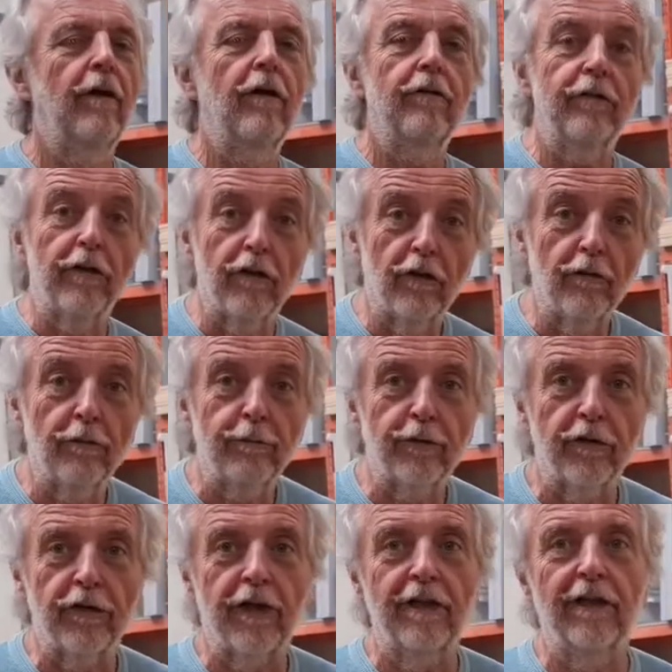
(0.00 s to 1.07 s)
For long
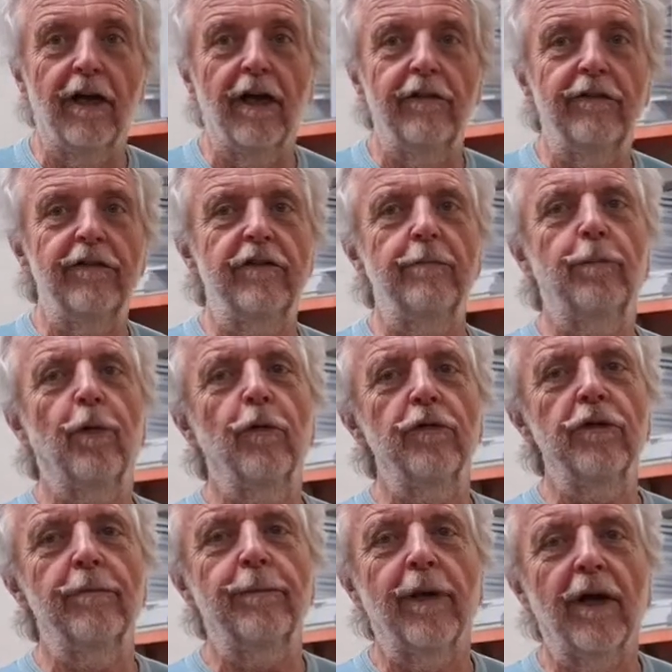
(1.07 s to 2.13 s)
product life, it's
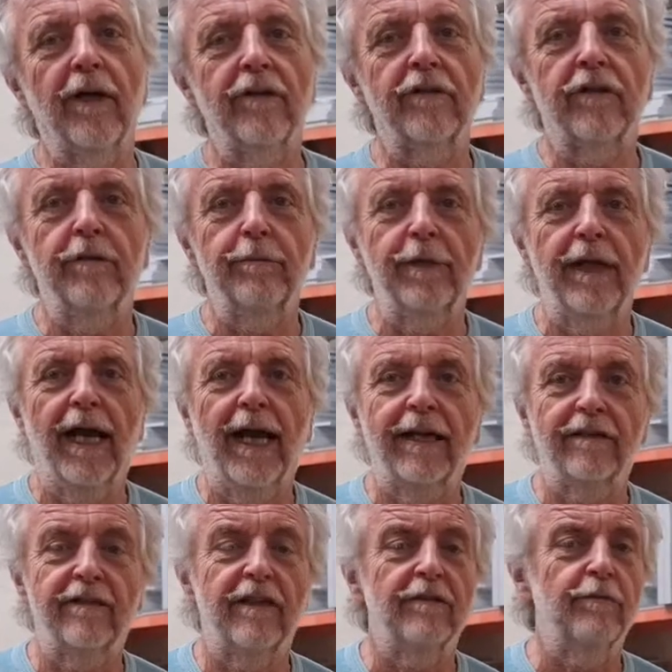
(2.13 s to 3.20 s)
important that parts can be
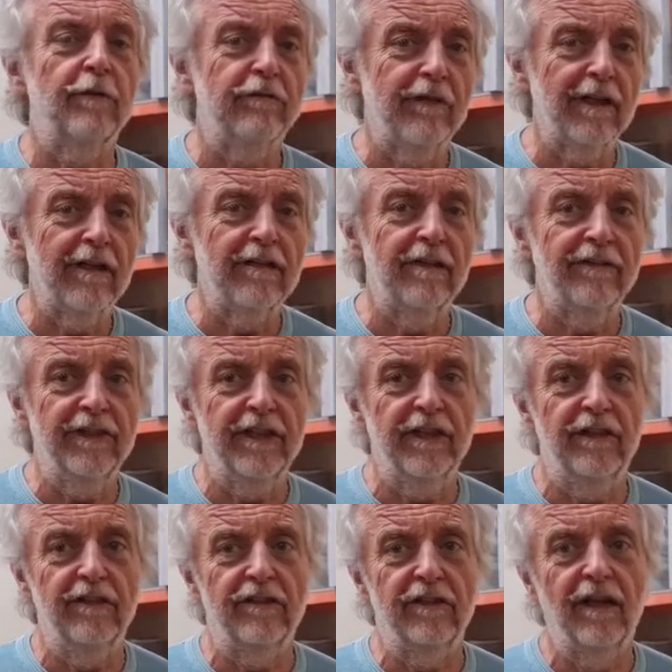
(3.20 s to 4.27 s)
accessed with relative
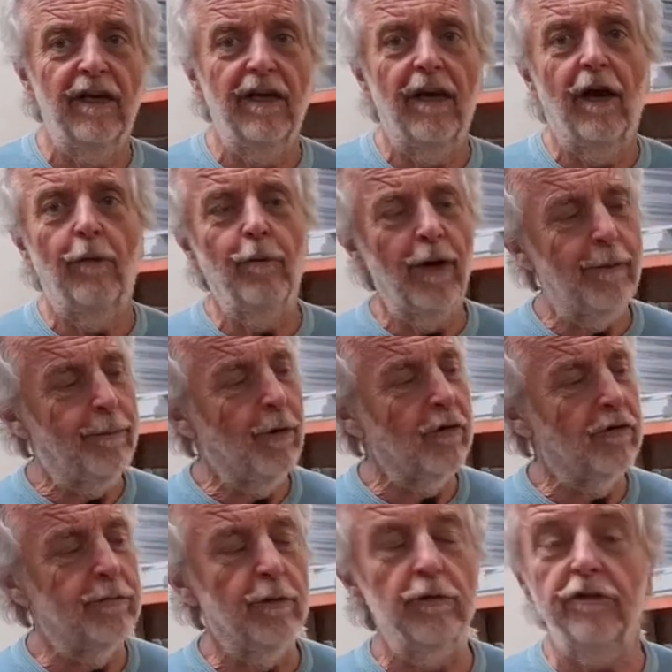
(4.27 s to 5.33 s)
ease, and where
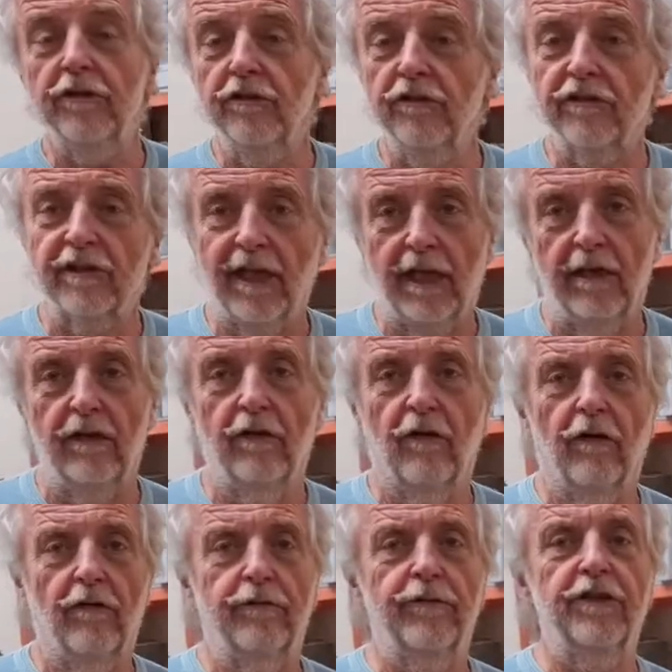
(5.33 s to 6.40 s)
possible to use standard
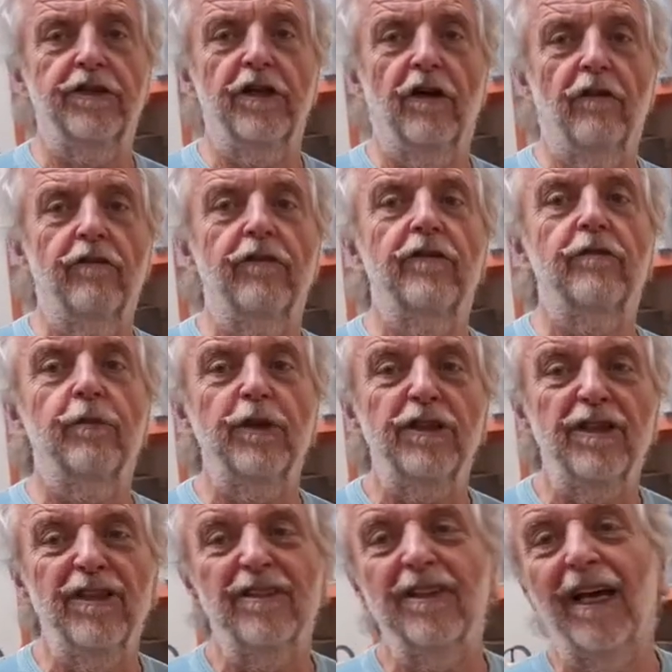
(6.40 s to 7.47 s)
off-the-shelf
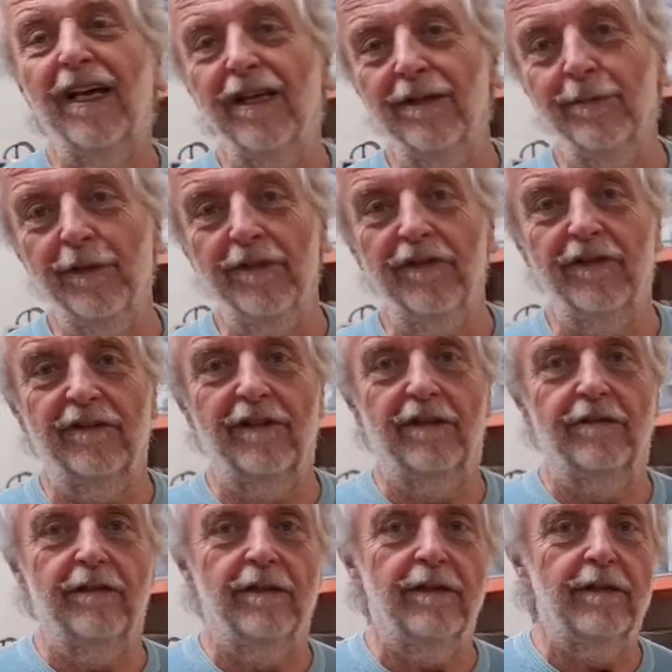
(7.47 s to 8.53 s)
switches, elements,
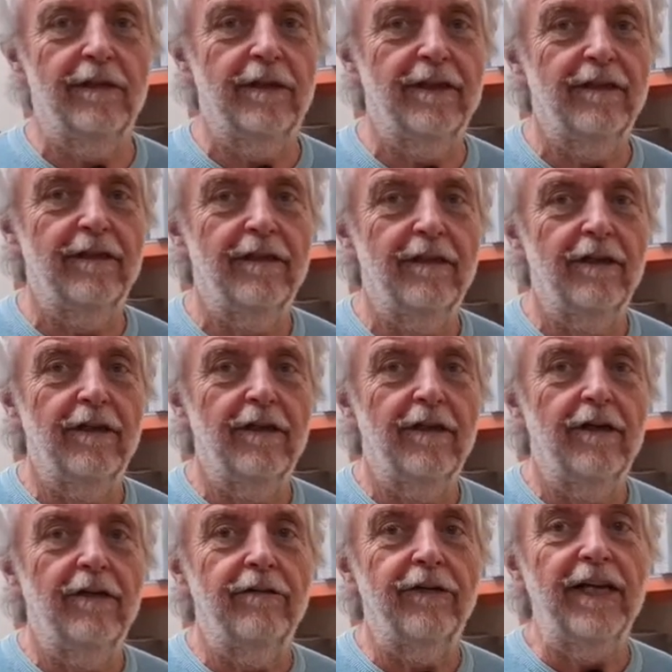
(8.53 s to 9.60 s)
etc.
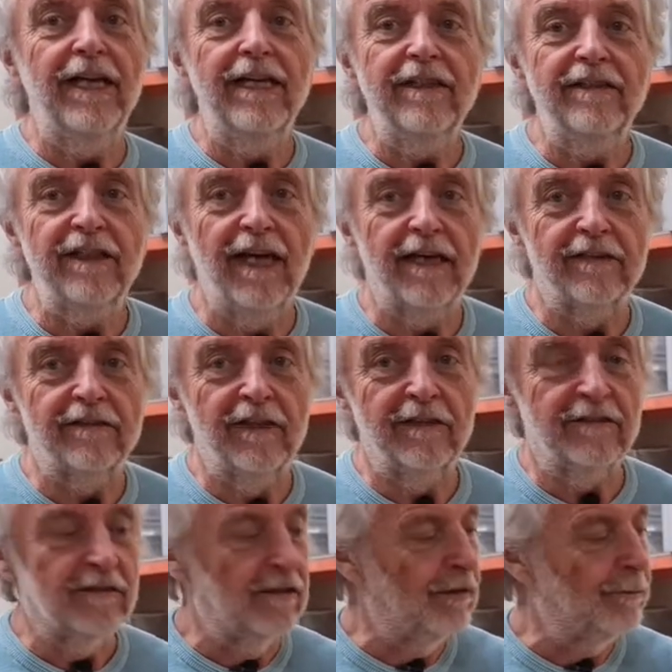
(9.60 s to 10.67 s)
For easy
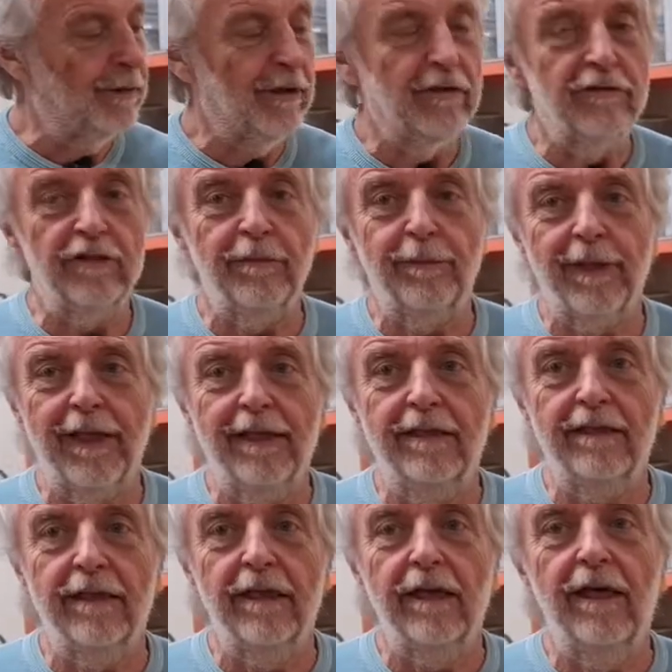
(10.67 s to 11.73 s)
access to the plancher
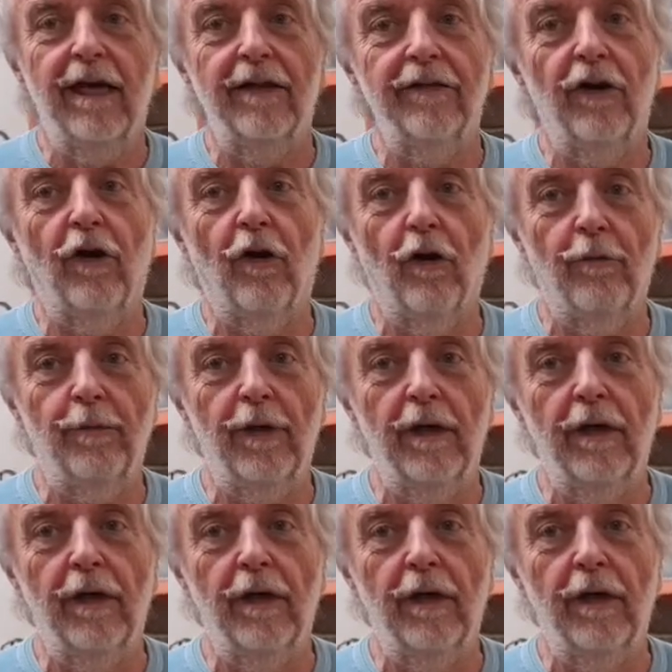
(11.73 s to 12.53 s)
plate and the hob,